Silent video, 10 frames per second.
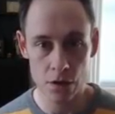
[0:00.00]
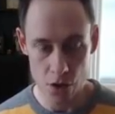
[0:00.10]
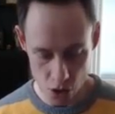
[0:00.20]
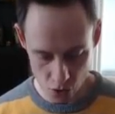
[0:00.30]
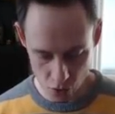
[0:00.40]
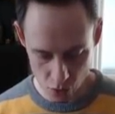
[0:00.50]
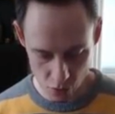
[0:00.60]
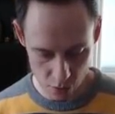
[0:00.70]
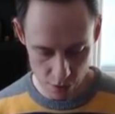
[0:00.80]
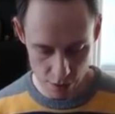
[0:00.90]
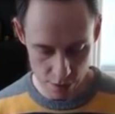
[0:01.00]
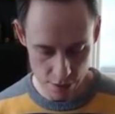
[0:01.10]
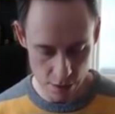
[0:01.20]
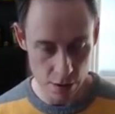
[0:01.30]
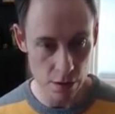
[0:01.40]
No
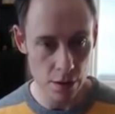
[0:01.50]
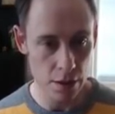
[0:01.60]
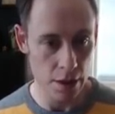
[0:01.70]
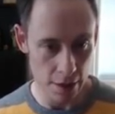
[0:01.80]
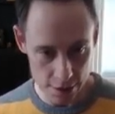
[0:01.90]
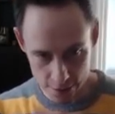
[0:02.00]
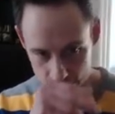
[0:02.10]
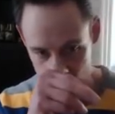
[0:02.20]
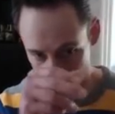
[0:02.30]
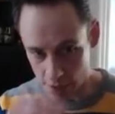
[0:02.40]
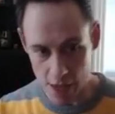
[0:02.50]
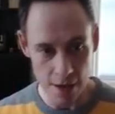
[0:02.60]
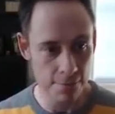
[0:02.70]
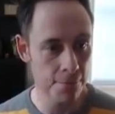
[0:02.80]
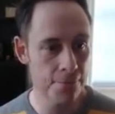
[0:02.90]
index. Look at
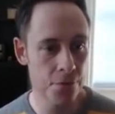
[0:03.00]
that.